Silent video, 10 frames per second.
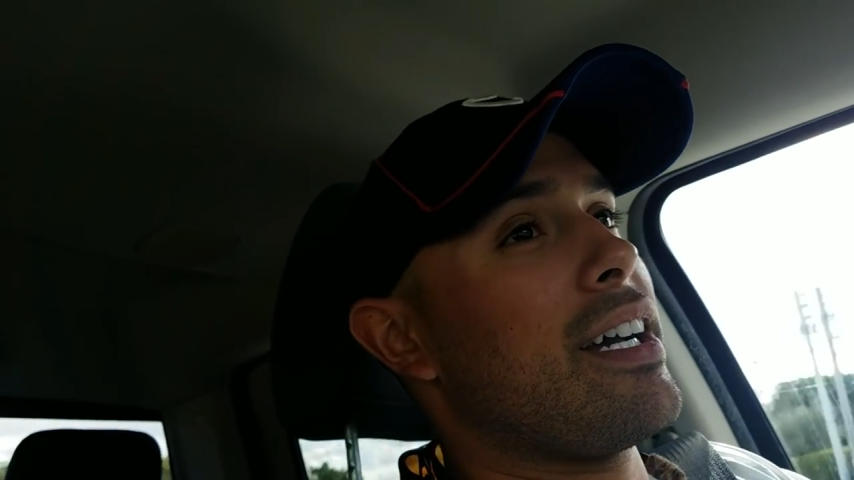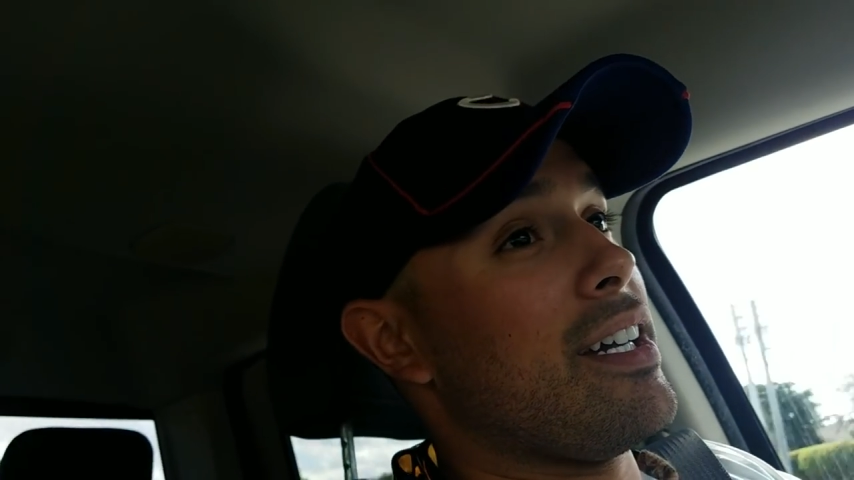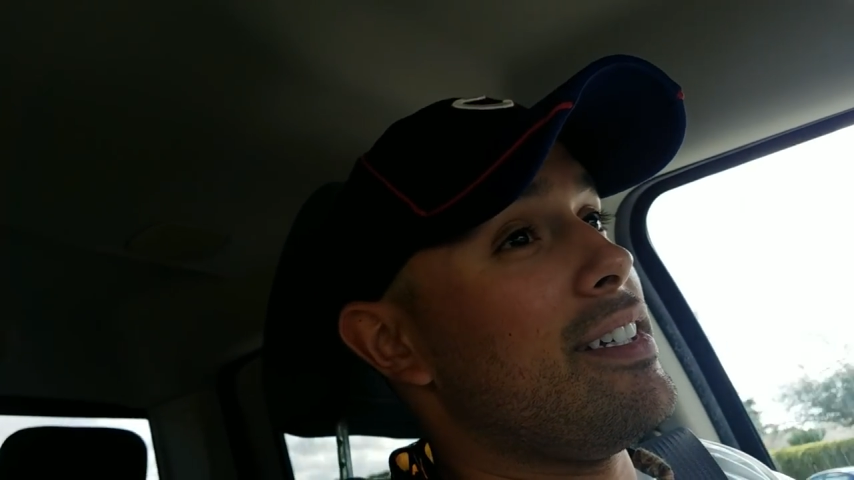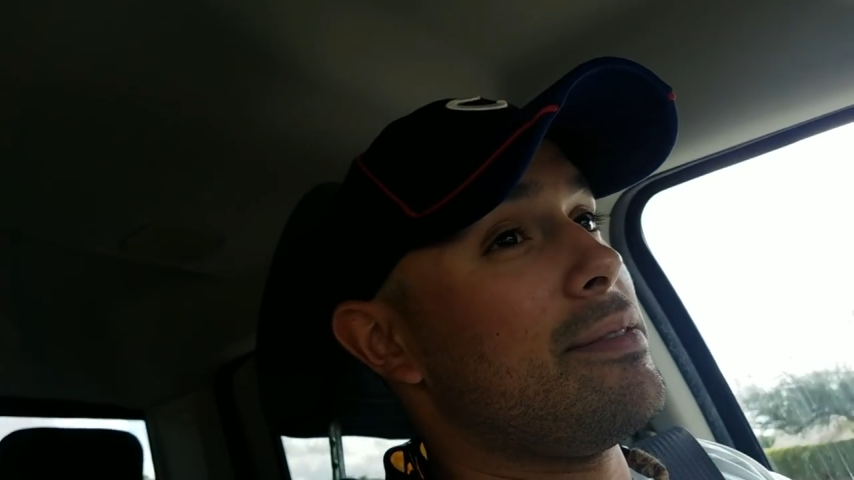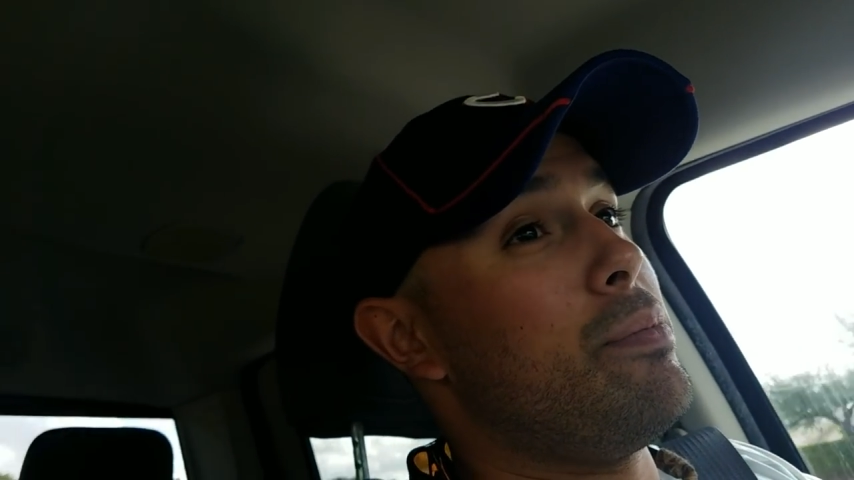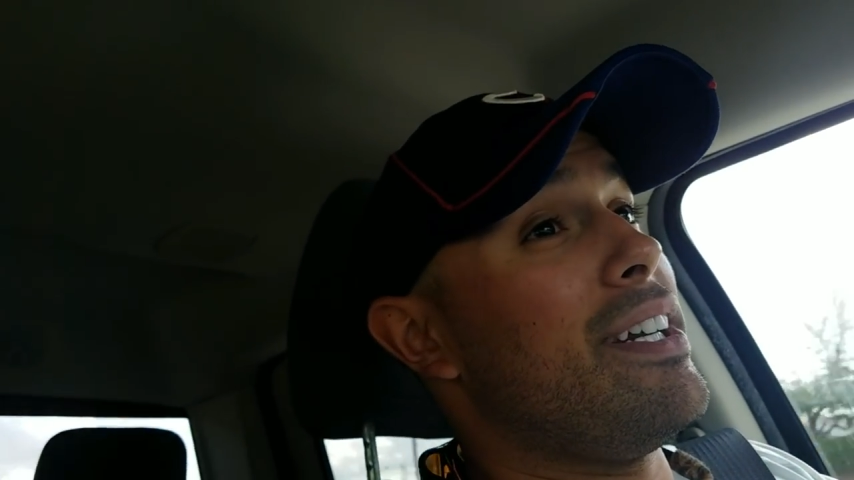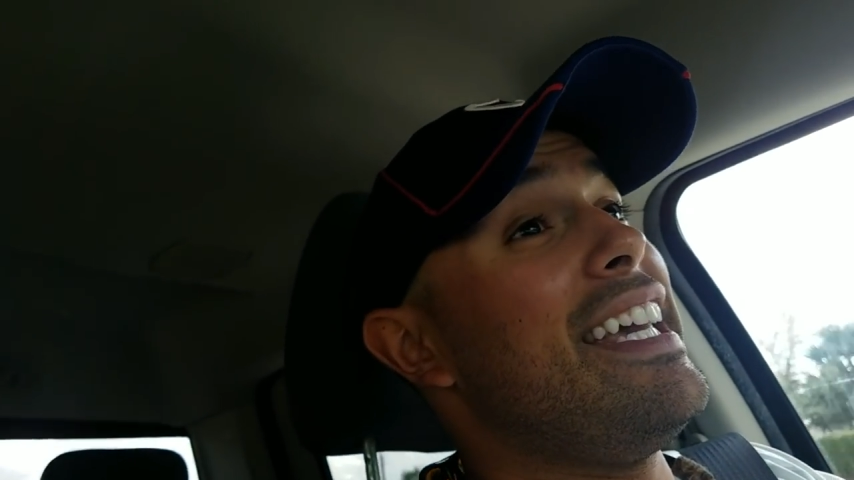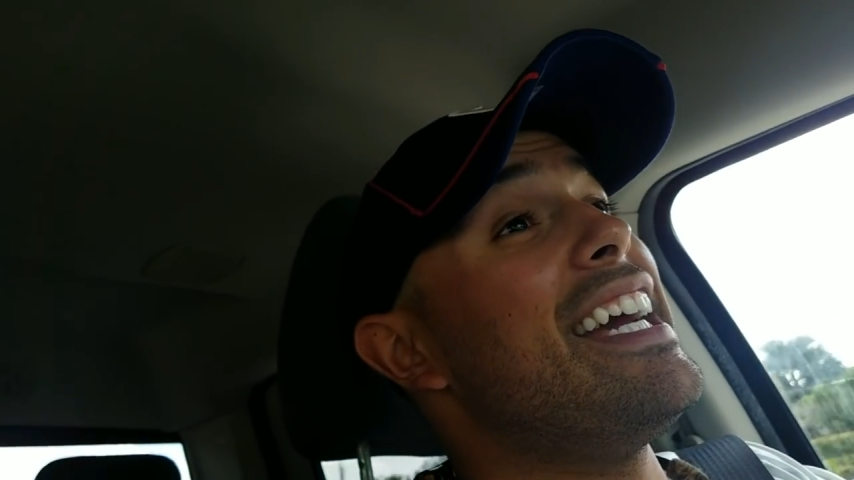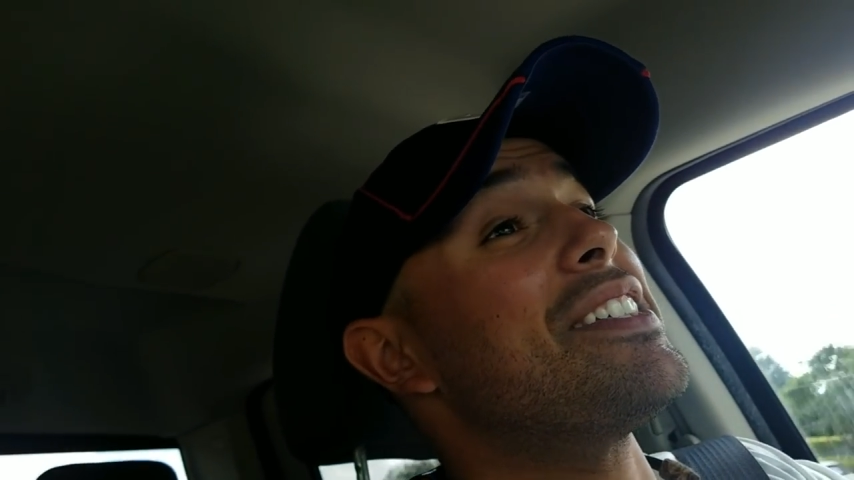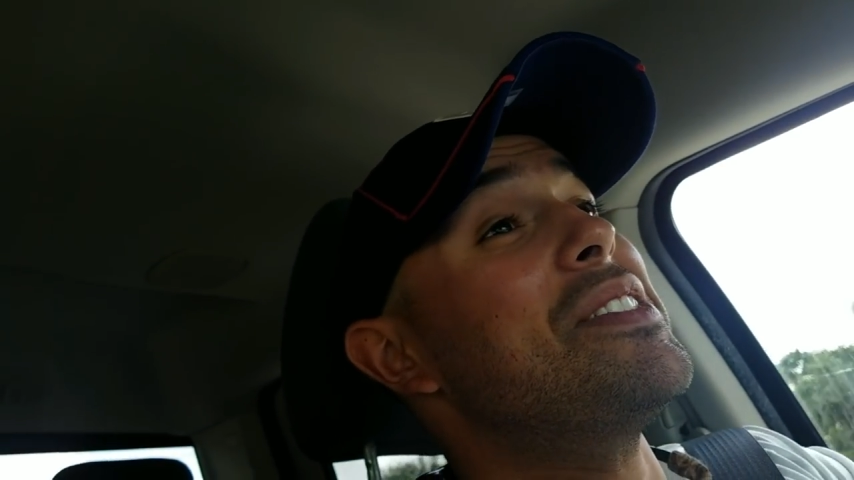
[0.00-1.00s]
Cause, but
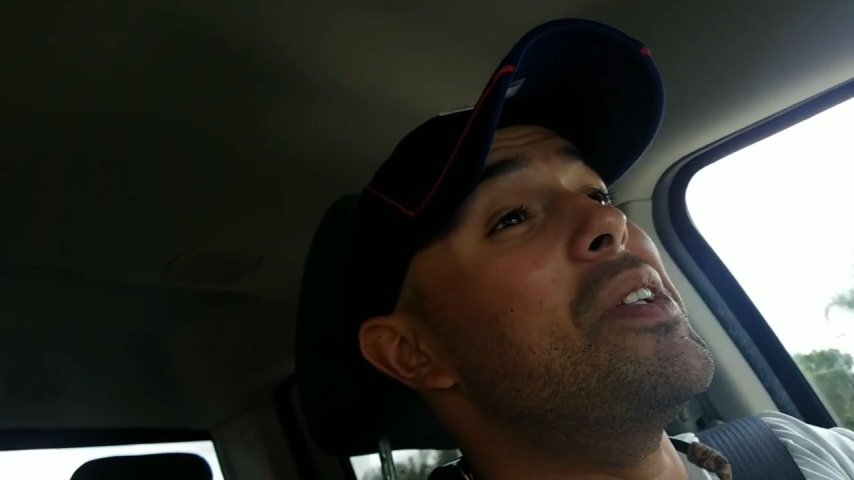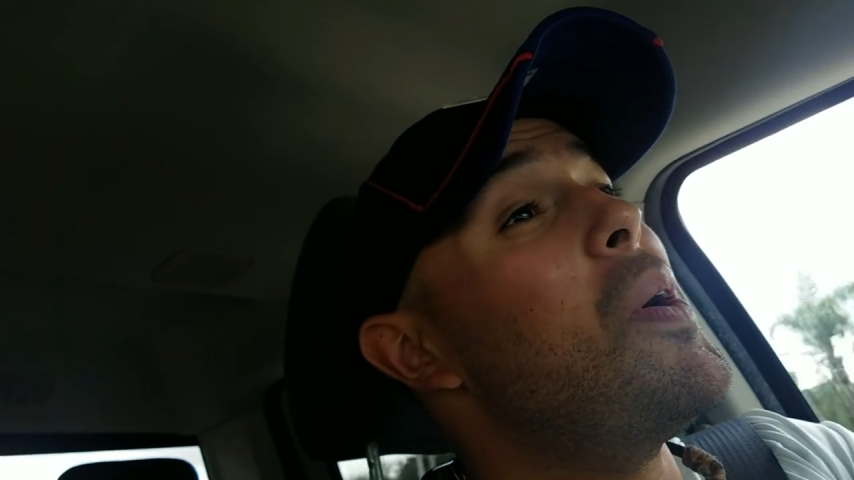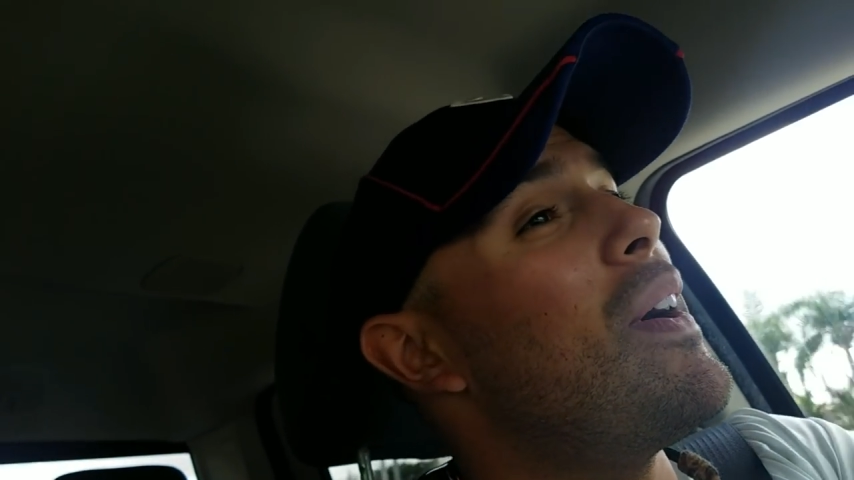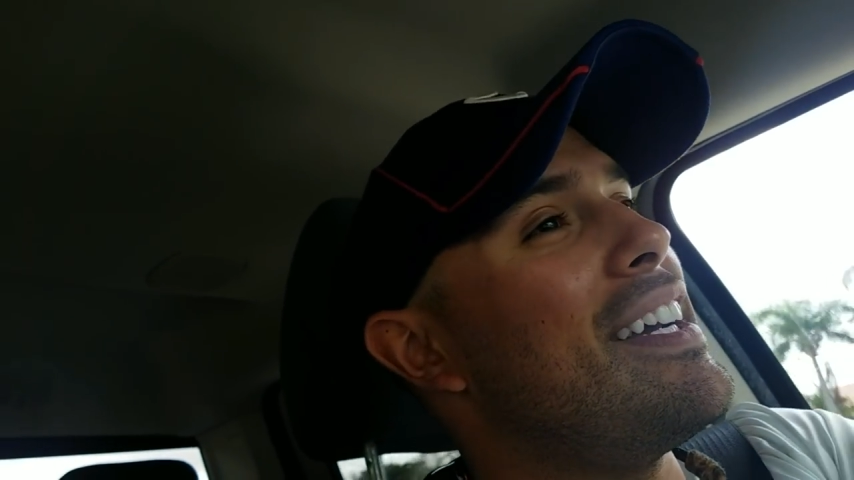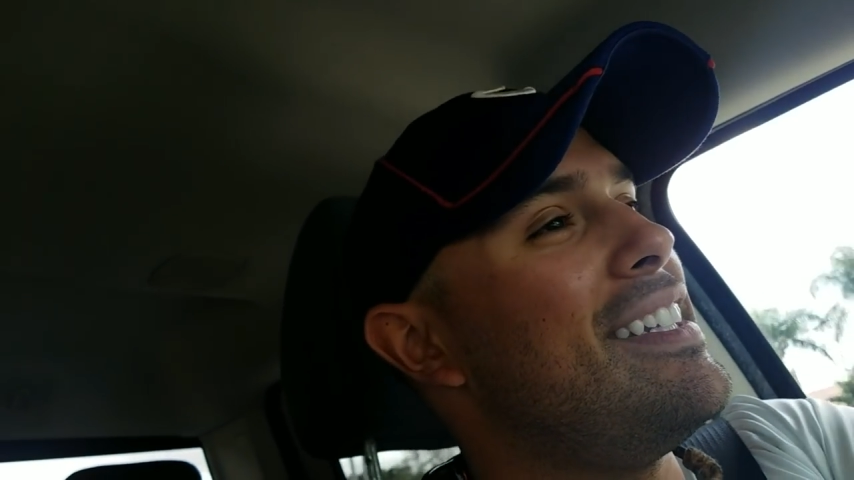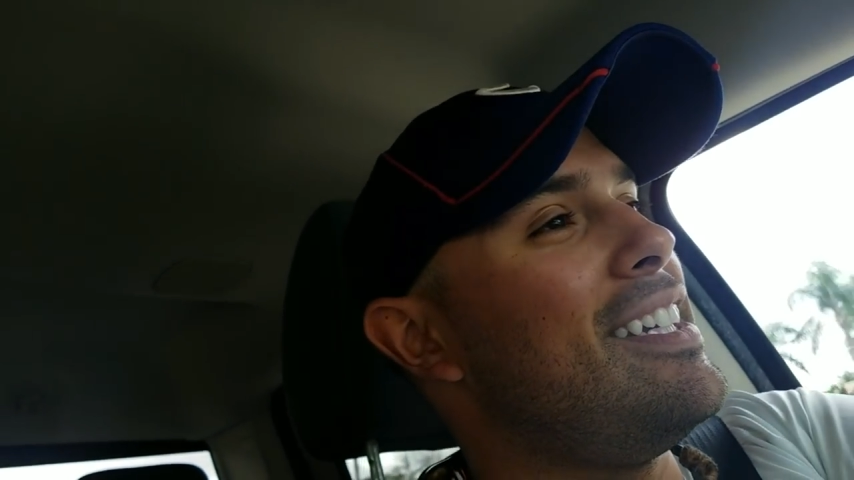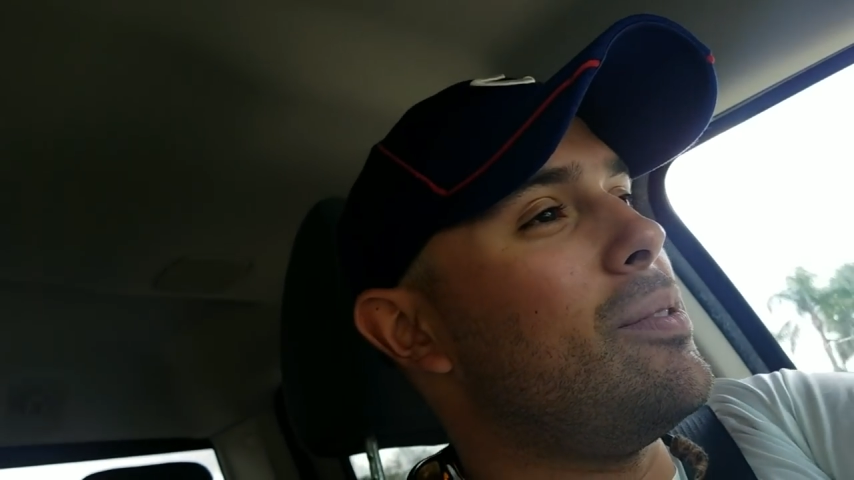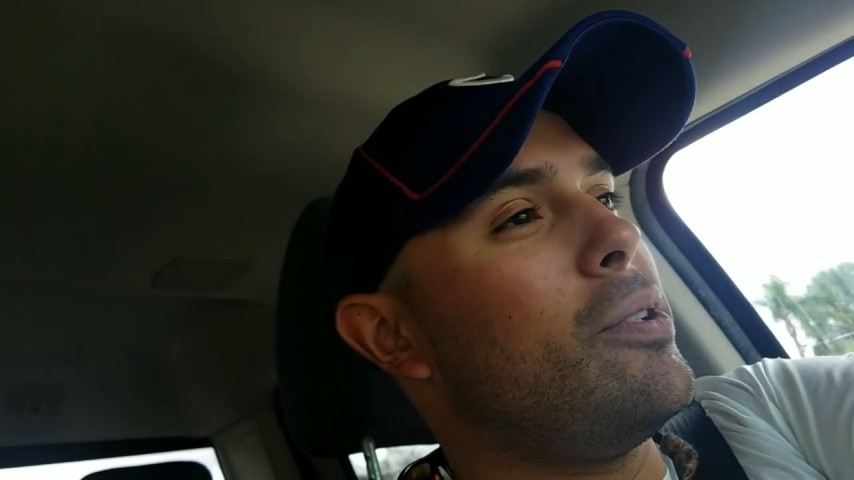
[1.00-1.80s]
he has no idea.